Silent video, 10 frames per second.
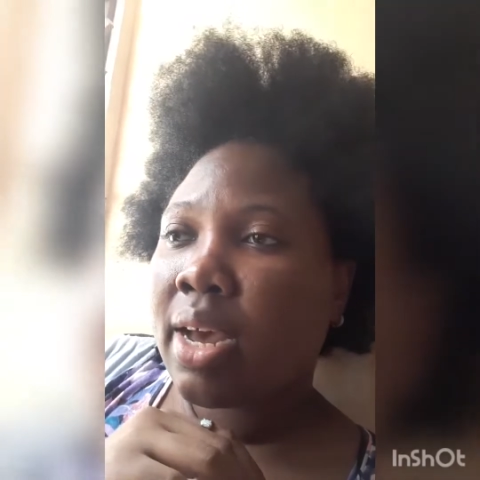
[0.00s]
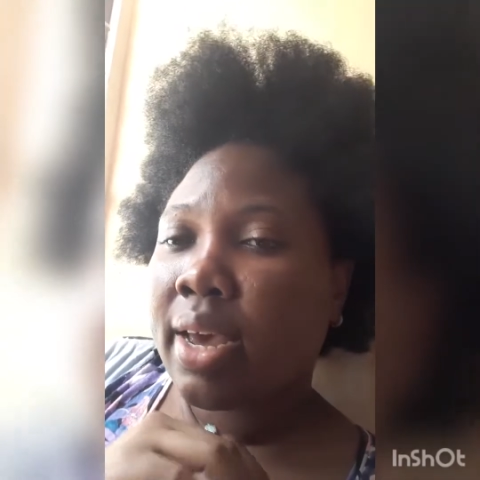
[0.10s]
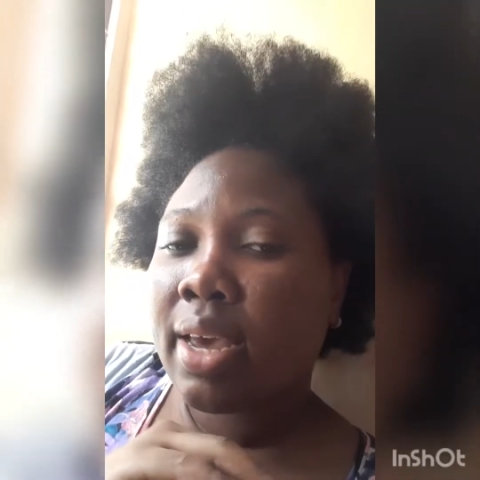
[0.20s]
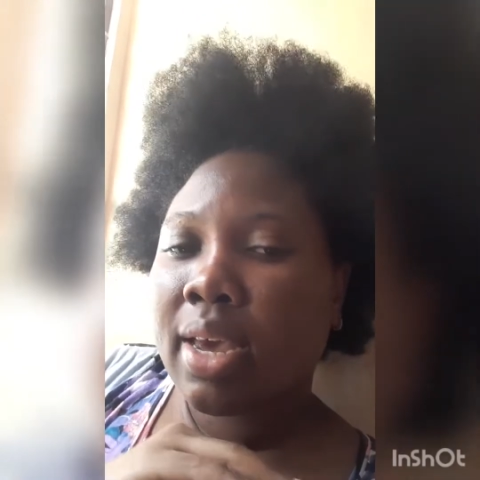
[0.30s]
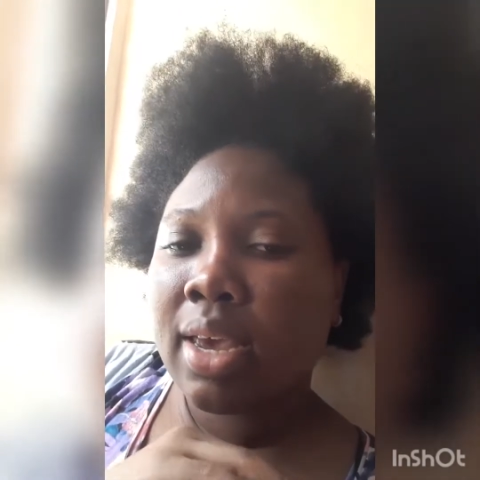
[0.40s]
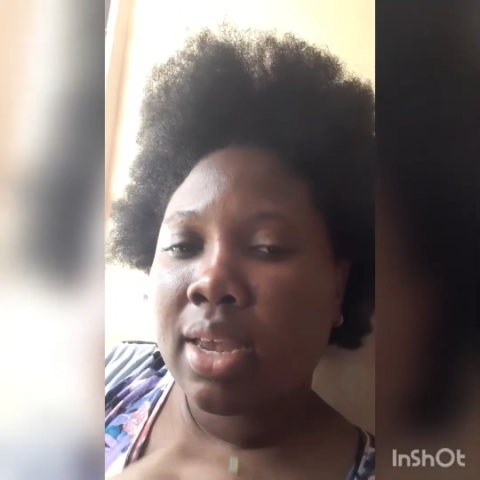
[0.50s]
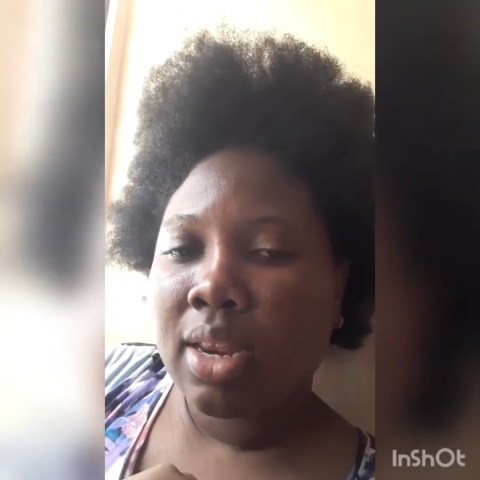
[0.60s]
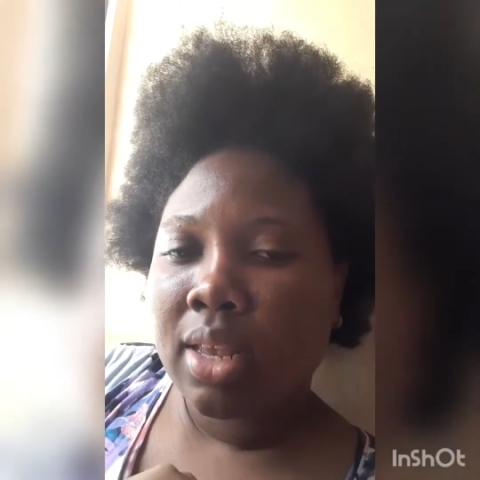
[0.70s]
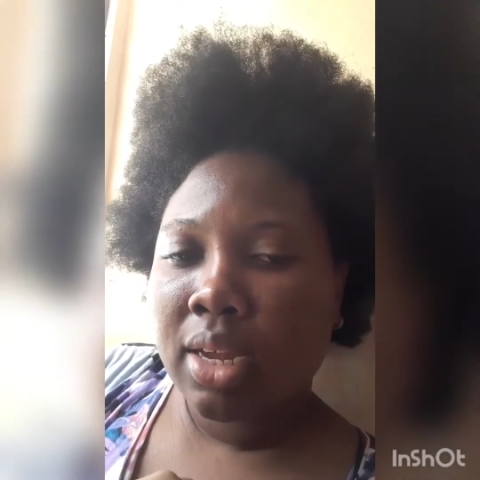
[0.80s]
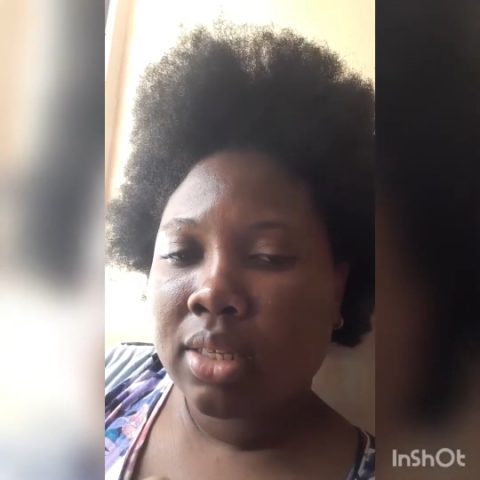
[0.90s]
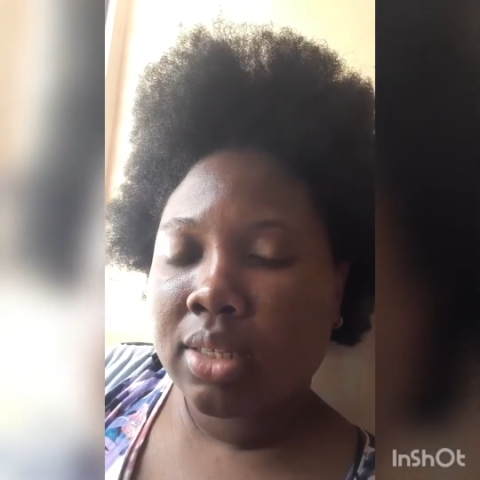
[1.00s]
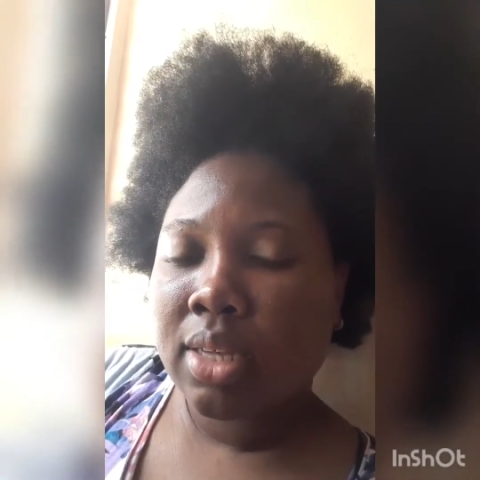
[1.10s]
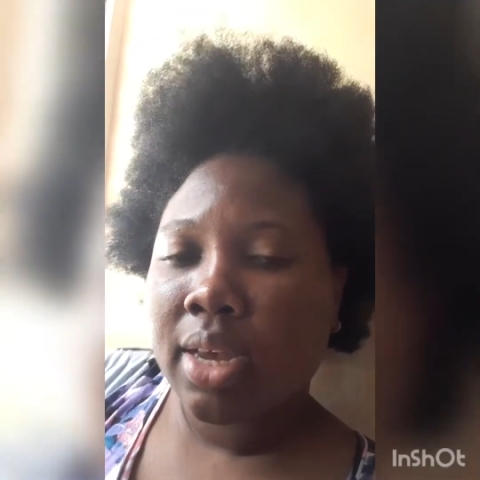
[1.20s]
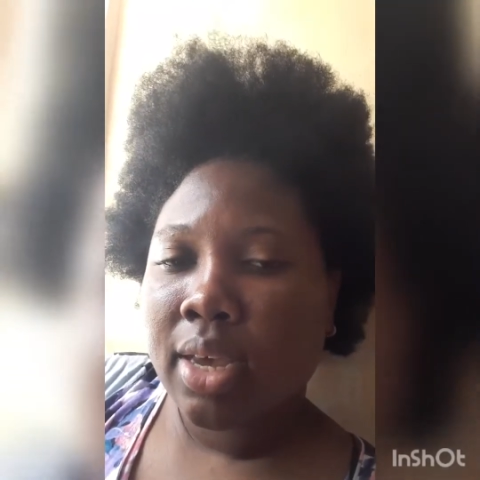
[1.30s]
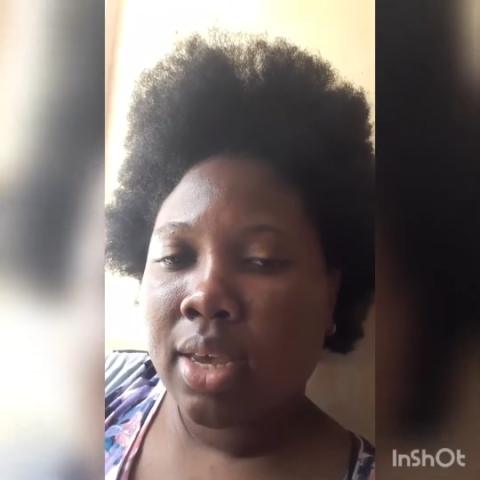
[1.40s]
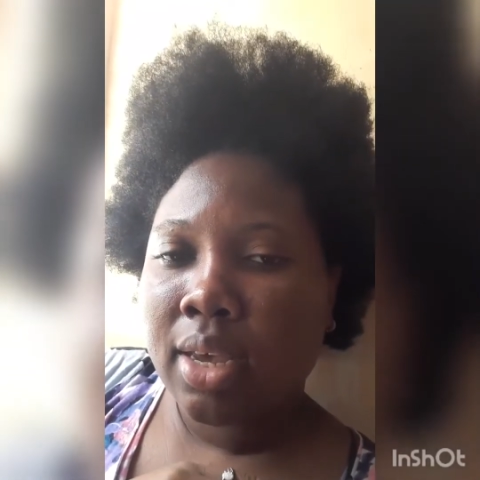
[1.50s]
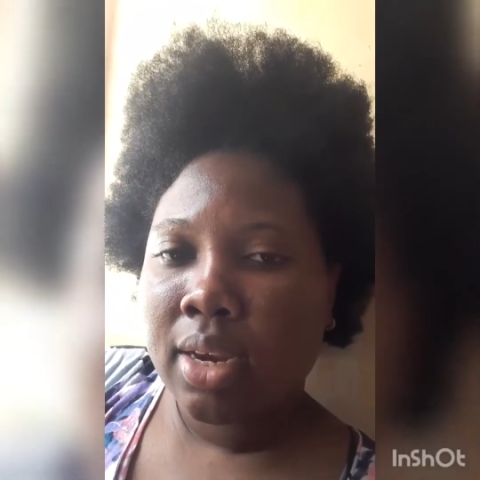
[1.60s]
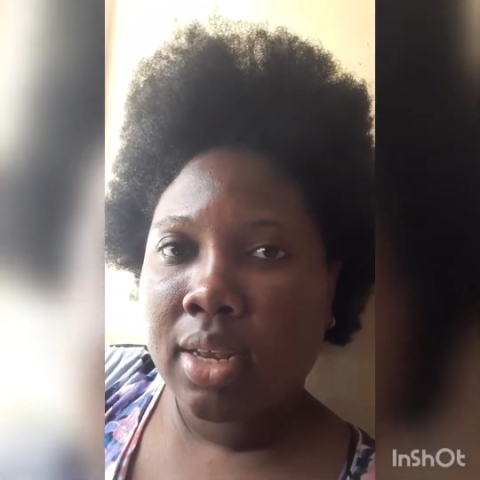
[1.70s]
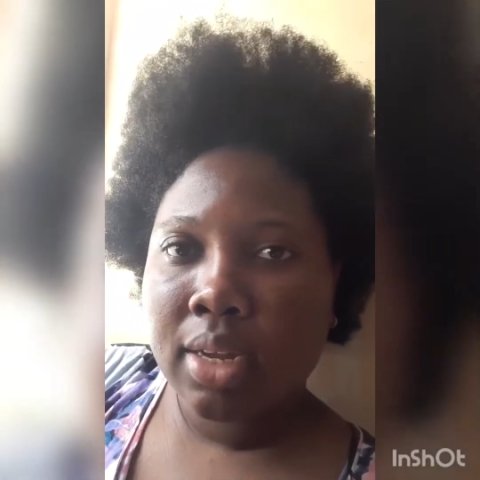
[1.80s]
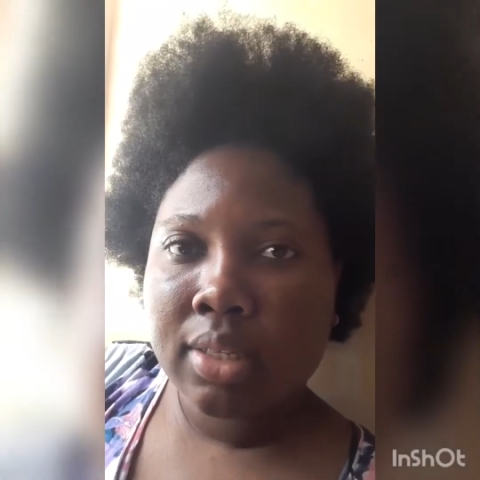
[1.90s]
I hate cats. I
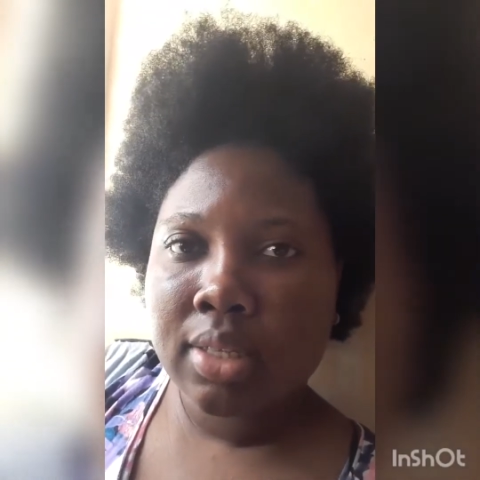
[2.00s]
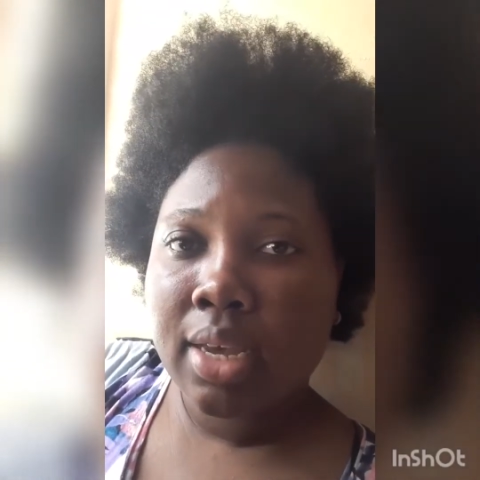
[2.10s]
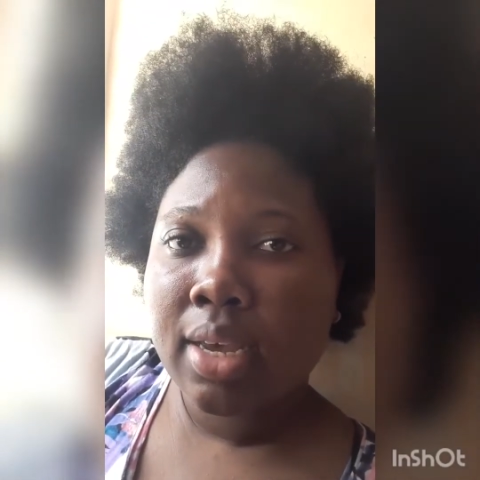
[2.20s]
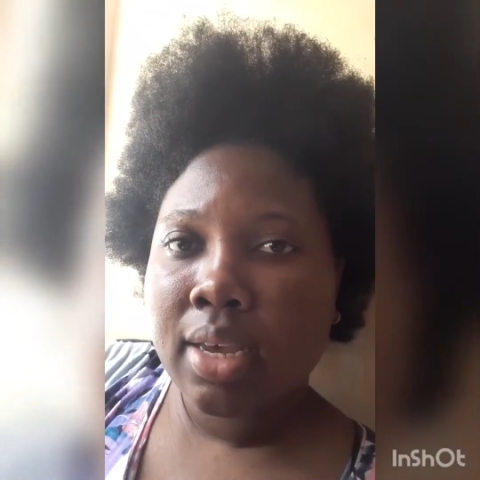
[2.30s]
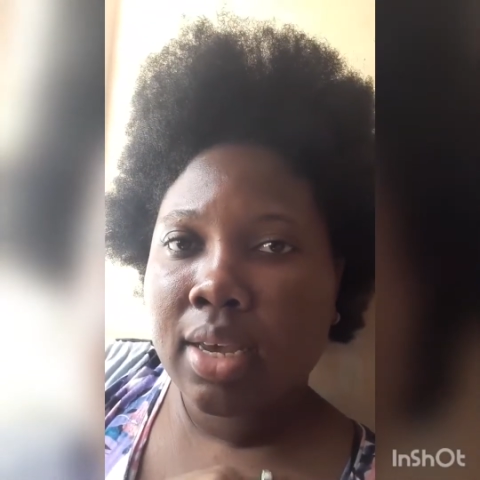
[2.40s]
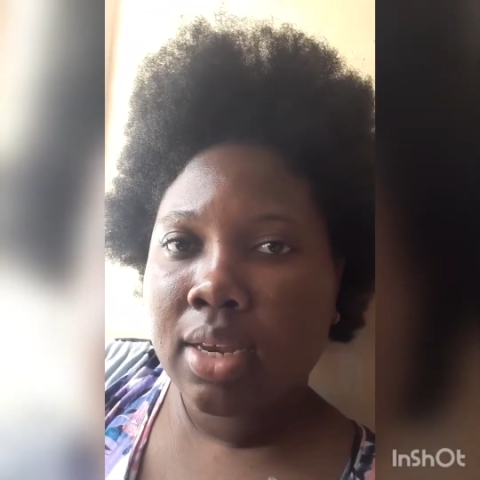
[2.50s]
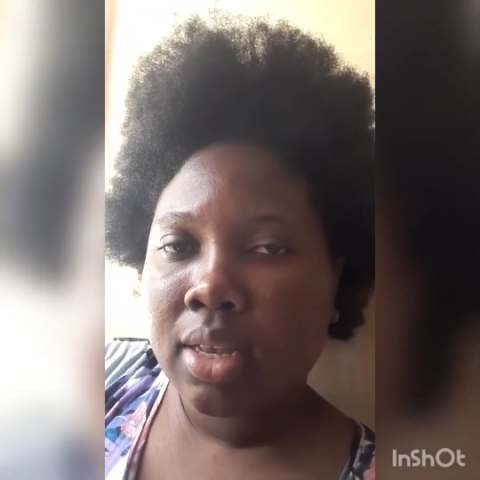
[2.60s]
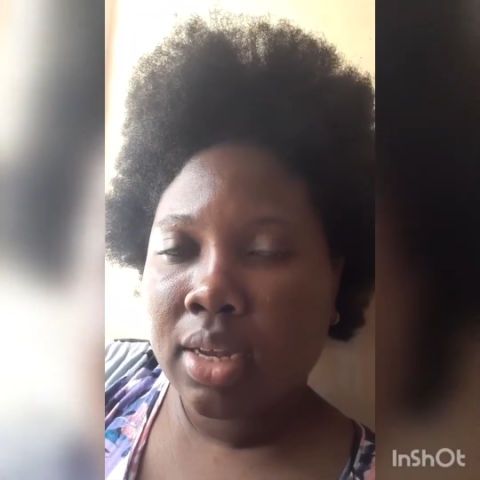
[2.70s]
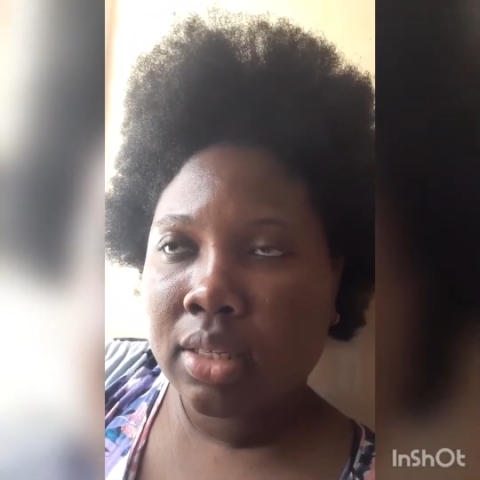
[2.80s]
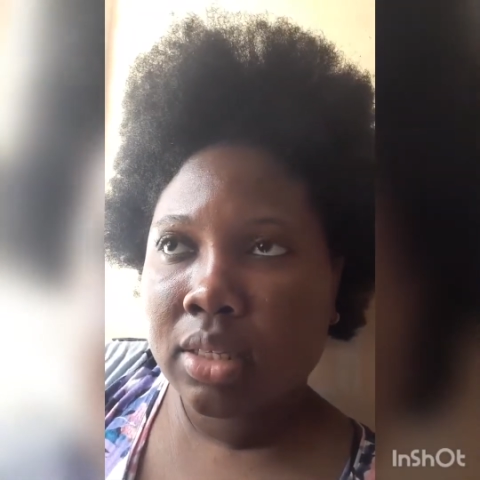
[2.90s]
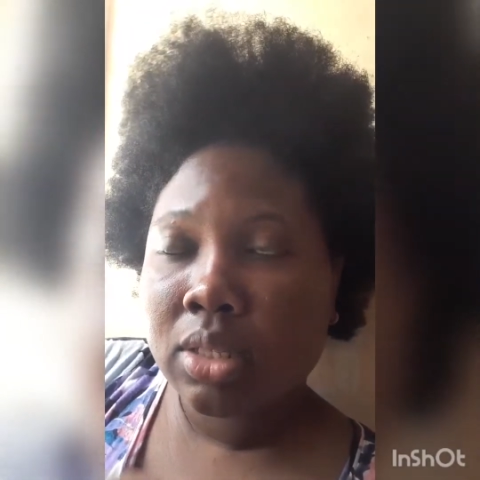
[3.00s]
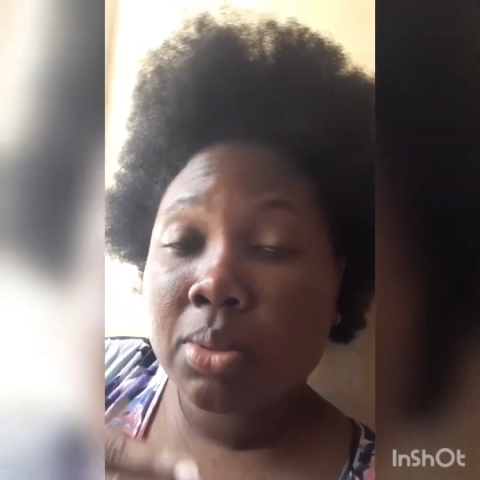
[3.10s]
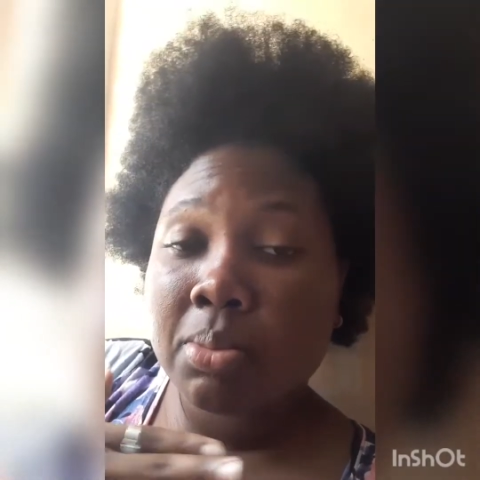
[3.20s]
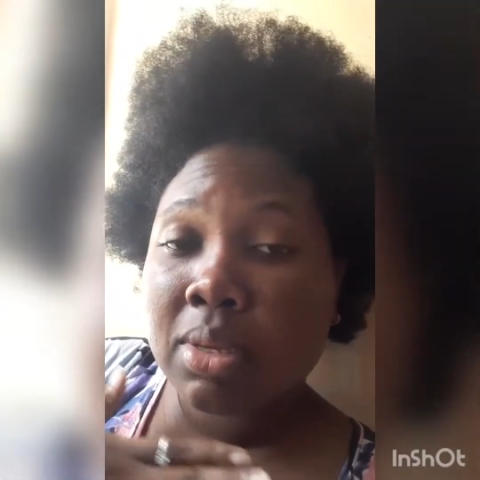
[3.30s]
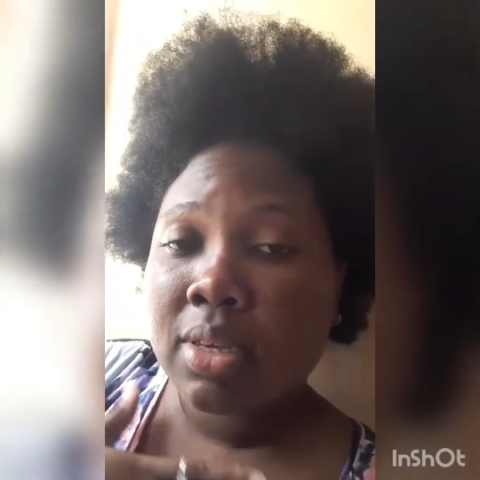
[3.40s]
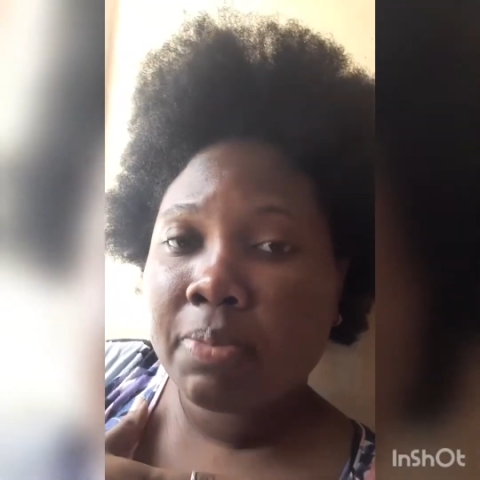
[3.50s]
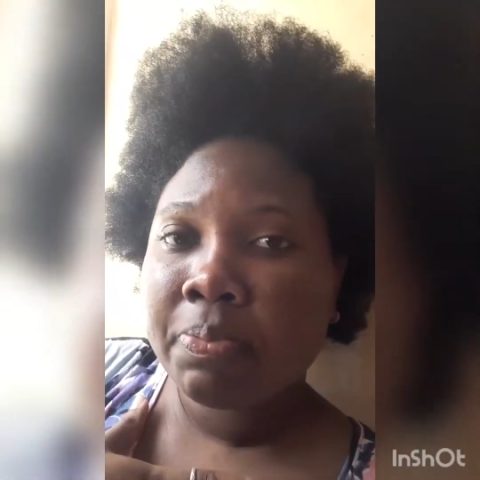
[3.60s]
hate cats. I hate cats. To me,